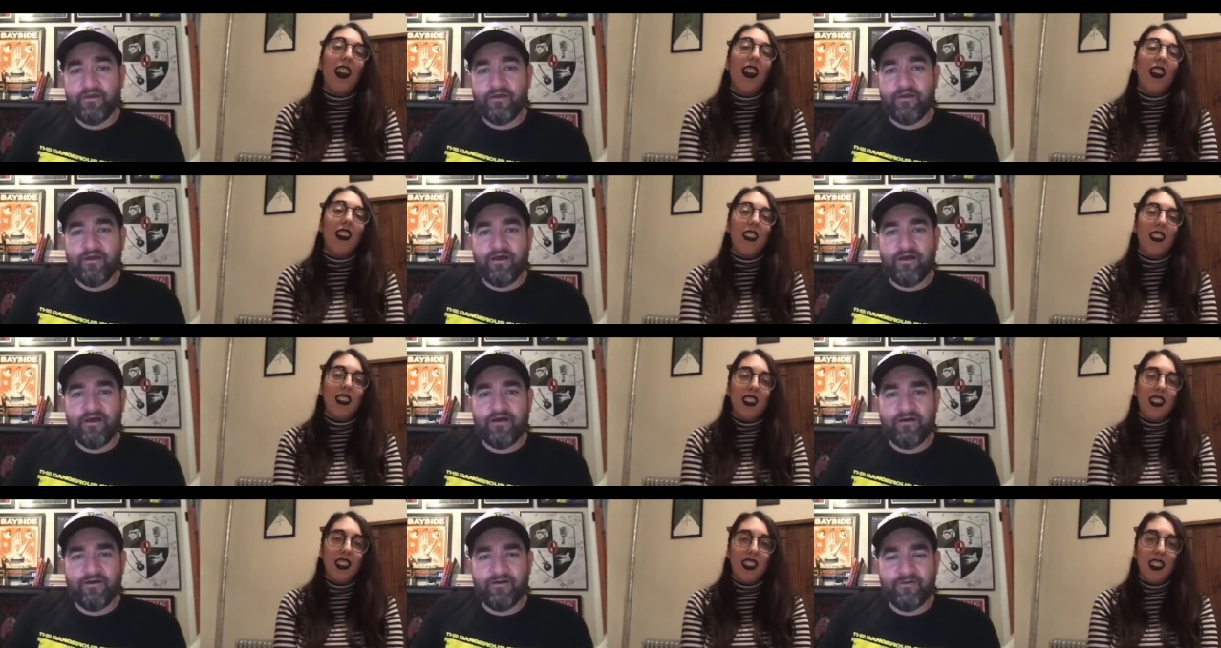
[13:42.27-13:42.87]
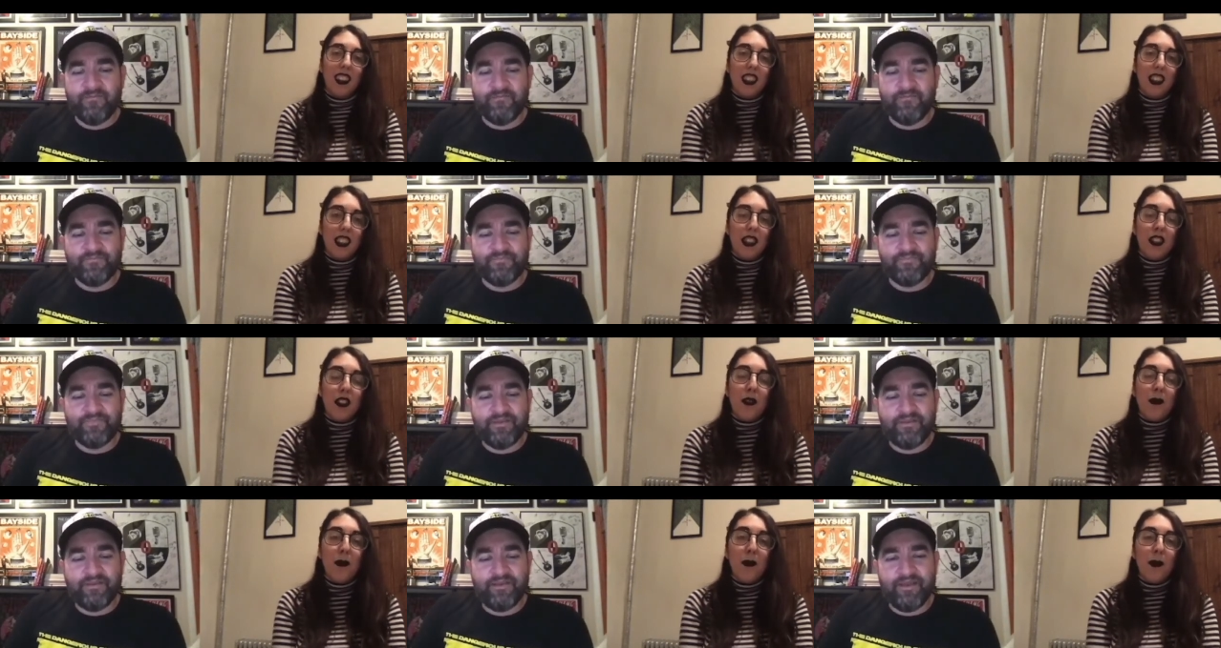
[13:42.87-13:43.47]
Speaker 1: um,
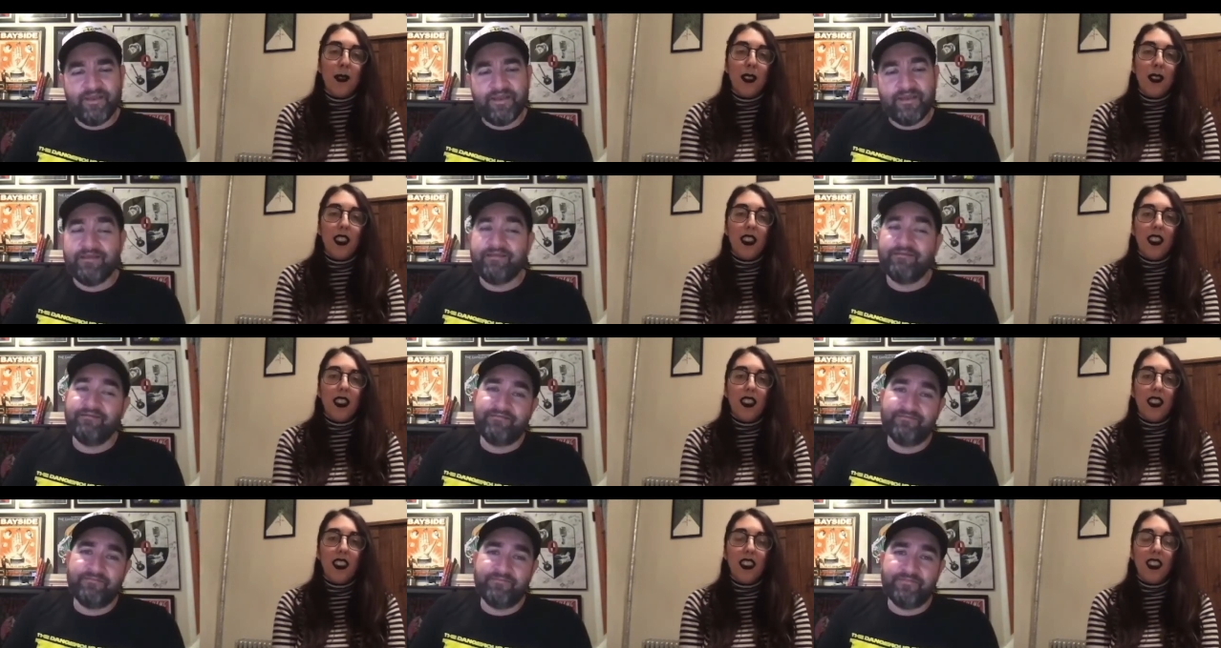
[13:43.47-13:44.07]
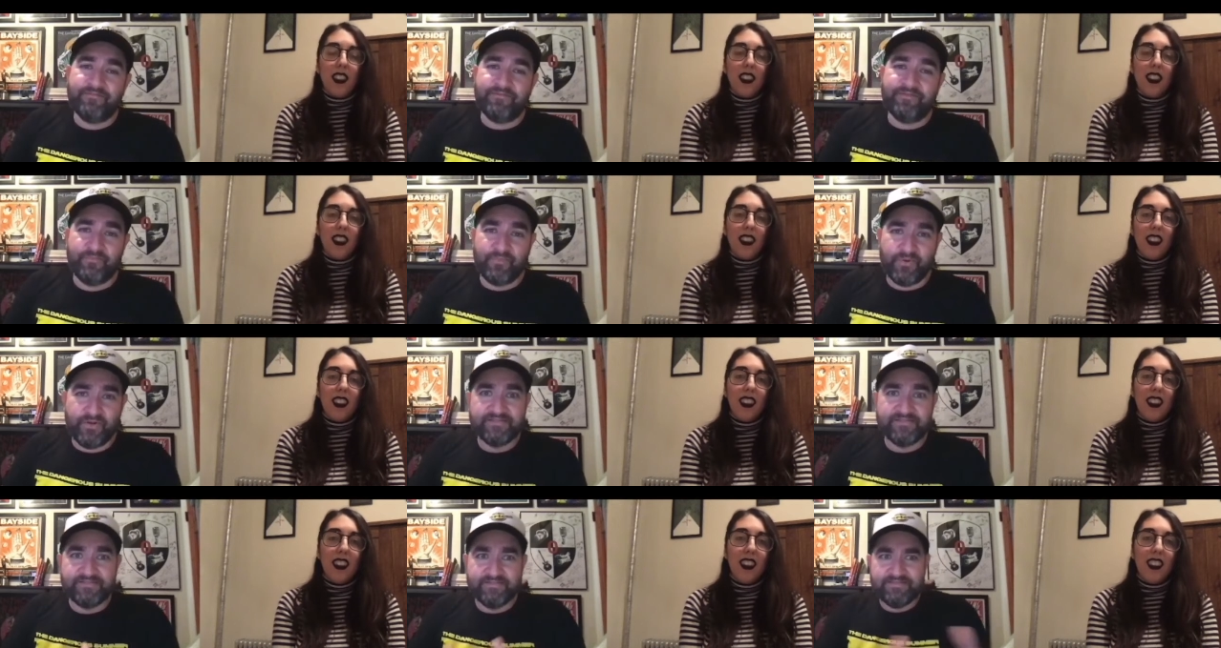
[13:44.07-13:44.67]
and the
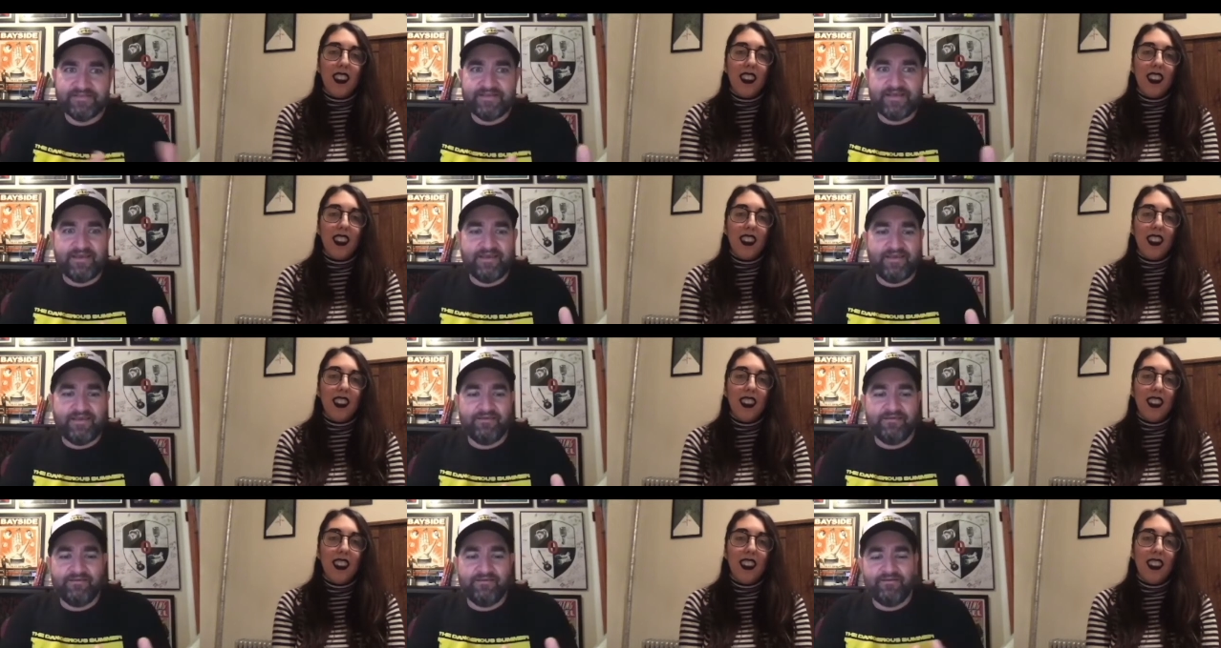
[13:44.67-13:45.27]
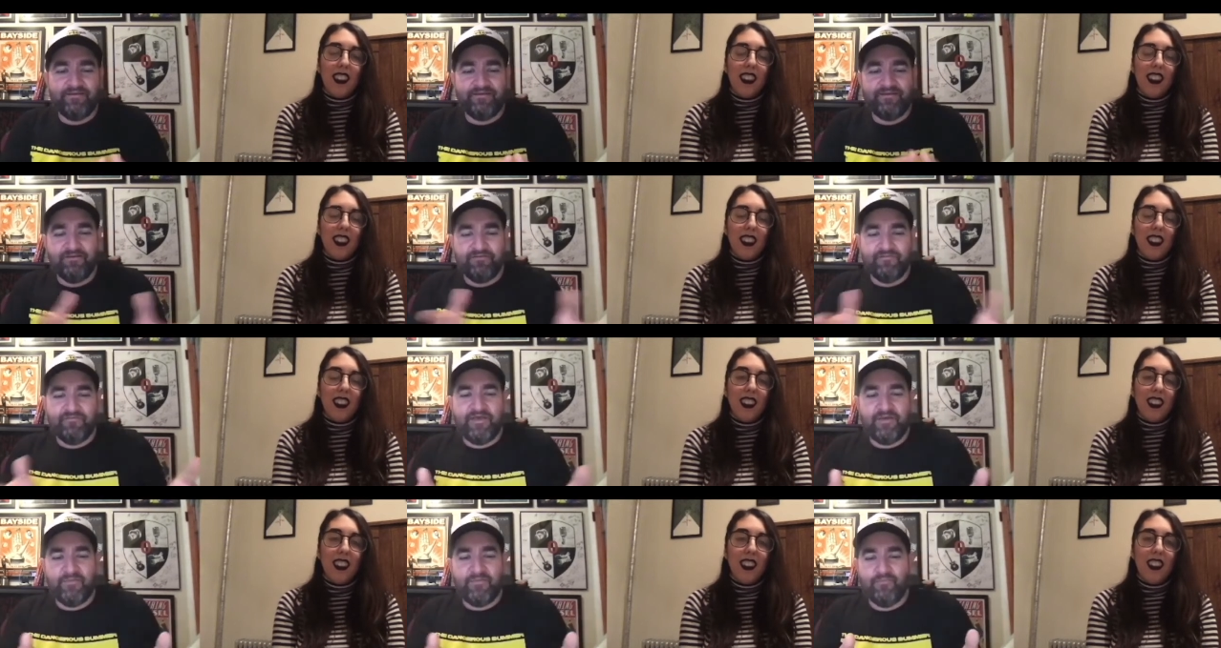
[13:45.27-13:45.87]
present day of
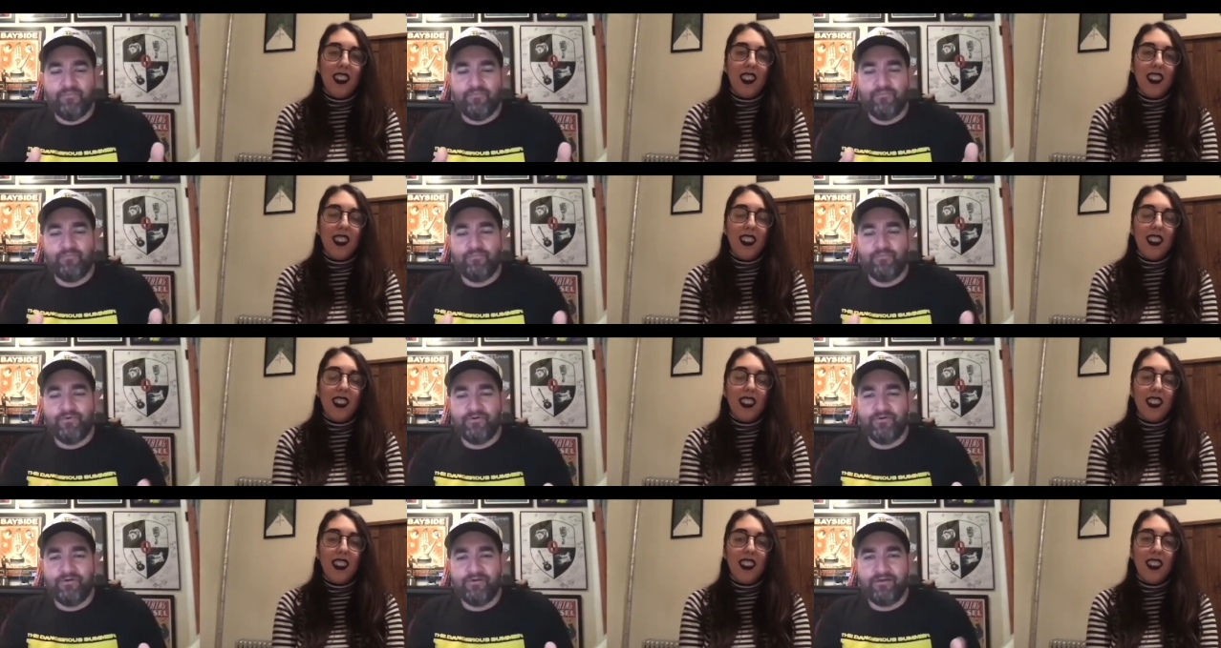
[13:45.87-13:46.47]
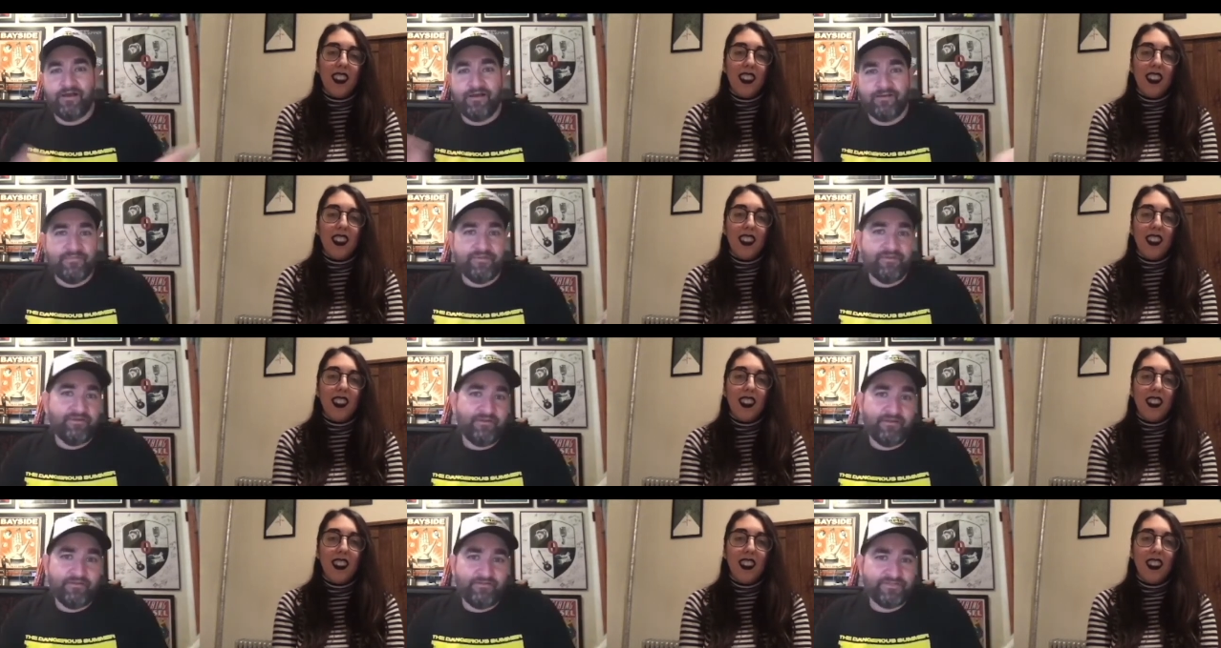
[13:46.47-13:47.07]
that book, I'm in
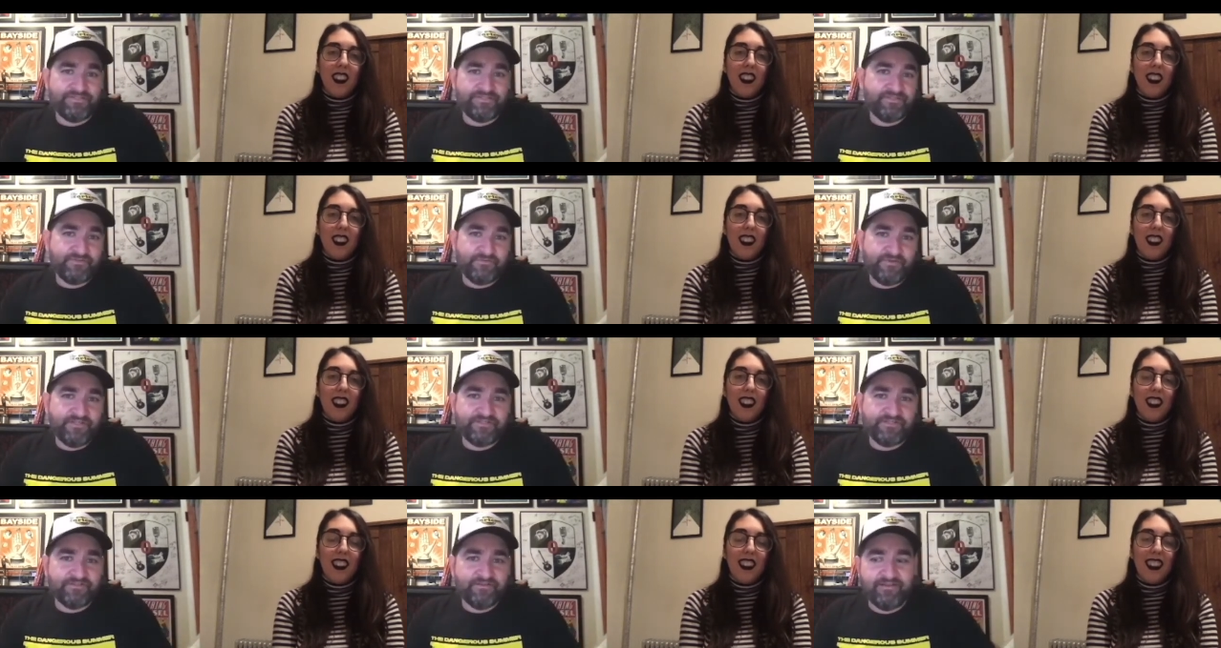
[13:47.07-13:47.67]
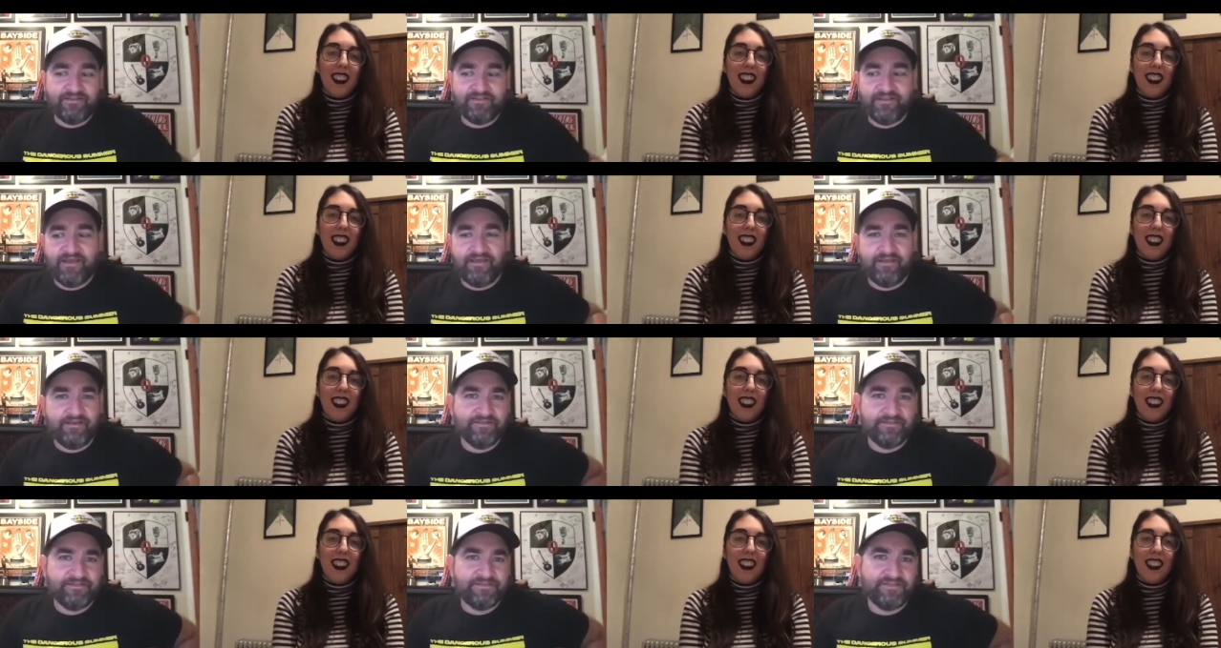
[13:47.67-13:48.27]
another situation like that,
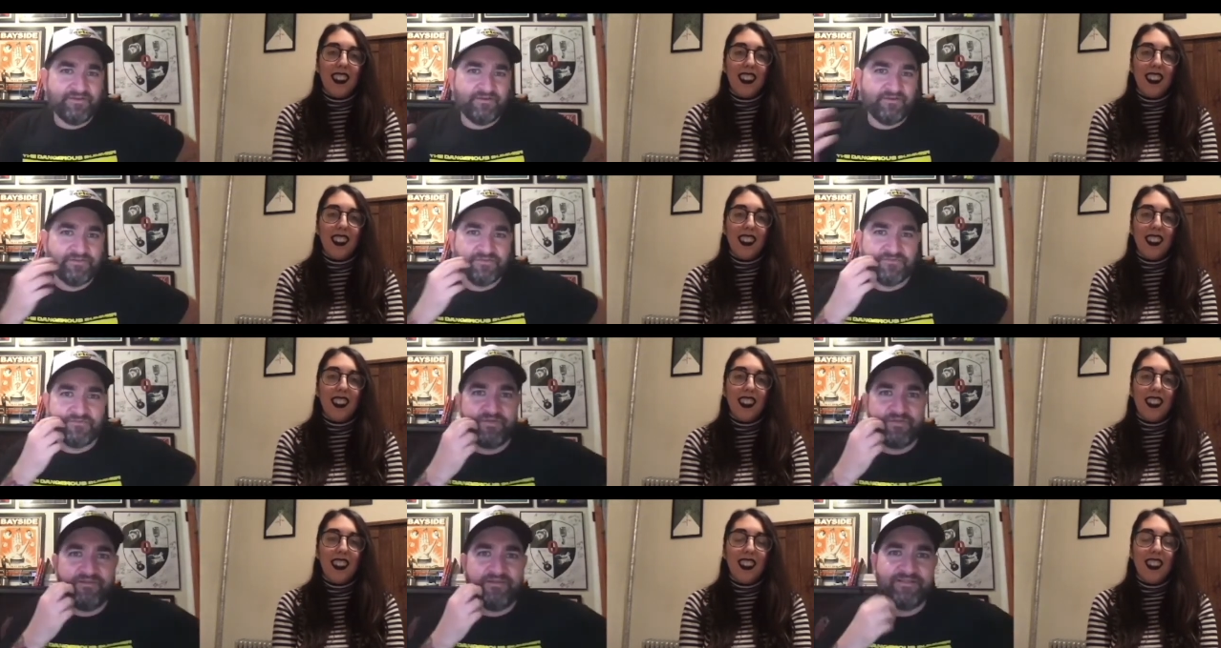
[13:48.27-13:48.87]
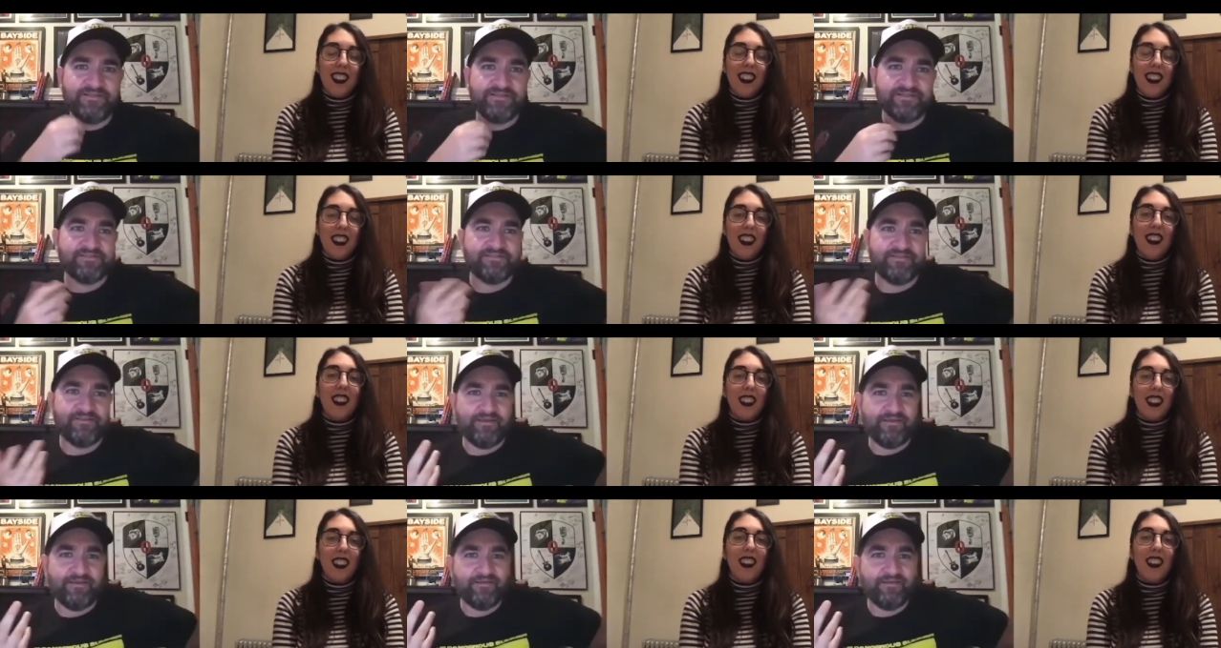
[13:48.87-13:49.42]
and so it's really just like.